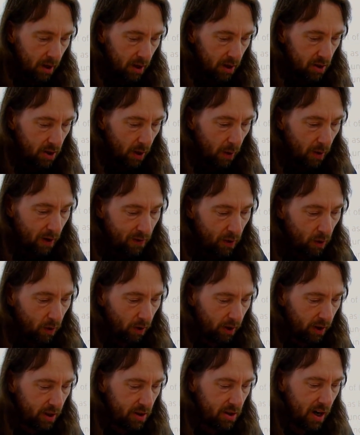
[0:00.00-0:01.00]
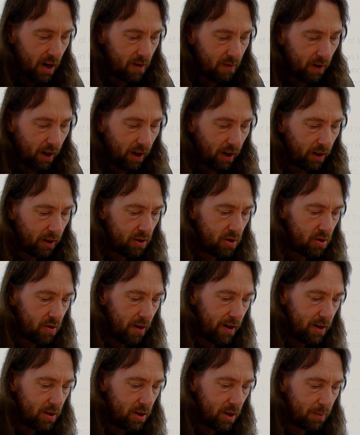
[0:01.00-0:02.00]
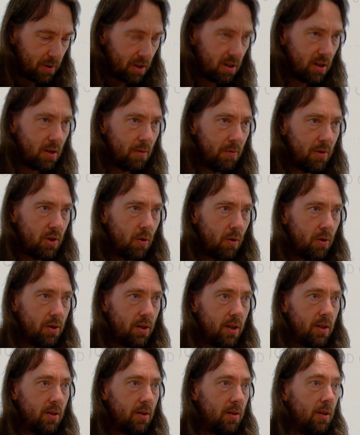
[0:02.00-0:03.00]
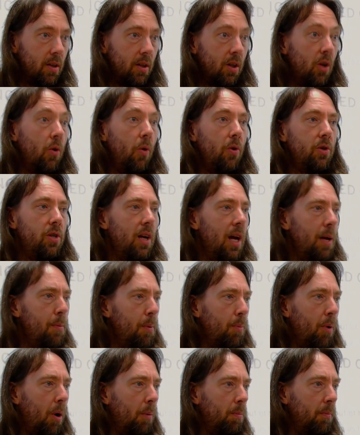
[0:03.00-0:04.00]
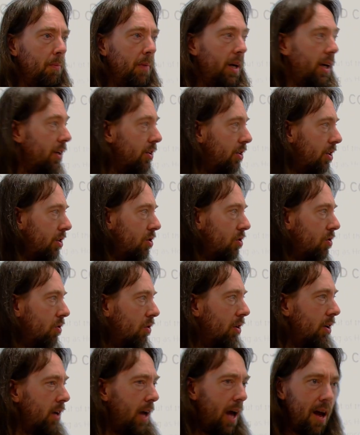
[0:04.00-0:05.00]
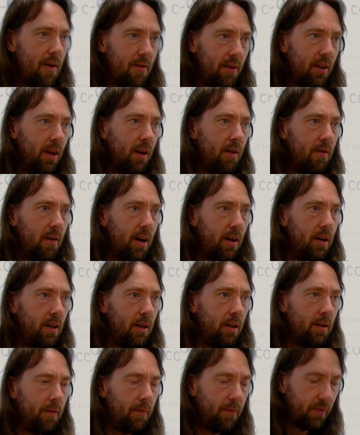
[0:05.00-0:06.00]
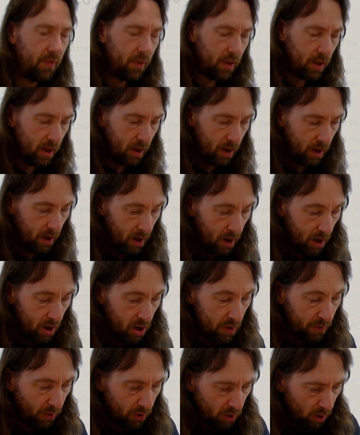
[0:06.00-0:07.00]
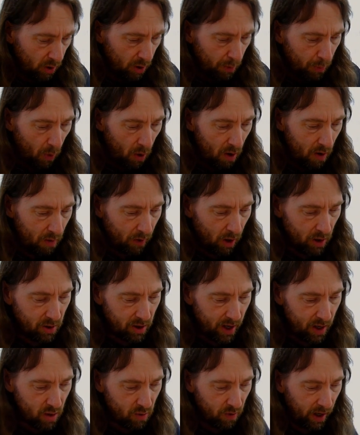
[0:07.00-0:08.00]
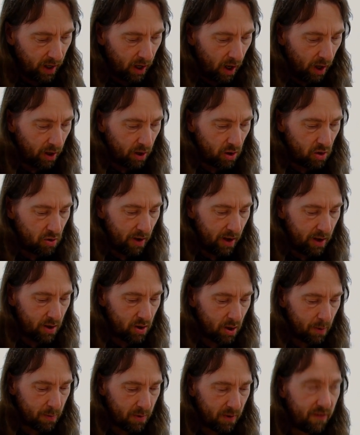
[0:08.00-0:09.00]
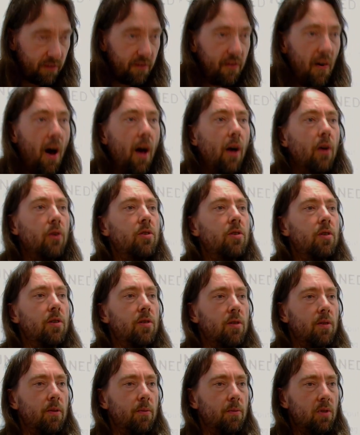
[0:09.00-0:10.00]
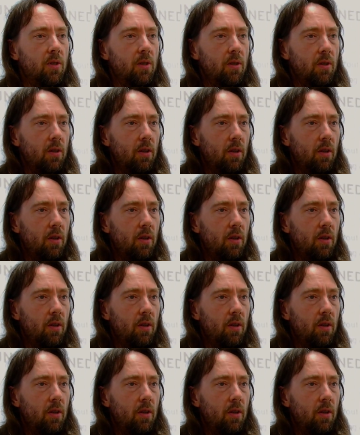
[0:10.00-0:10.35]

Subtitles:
So if you've got a container running unconstrained in terms of system resources, the noisy neighbor problem, it can destroy everything around it. You've also got the point of containers running unconstrained in terms of file systems.